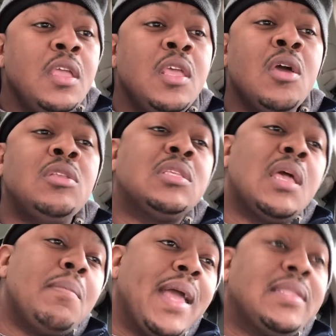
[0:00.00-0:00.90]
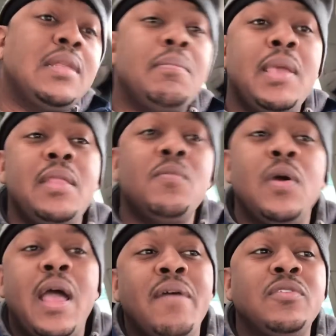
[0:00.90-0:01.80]
You know, just come back to the meeting.
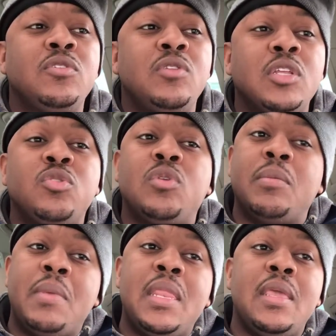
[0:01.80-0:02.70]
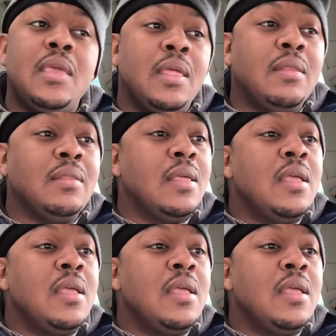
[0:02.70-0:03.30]
We'll have a judicial committee, and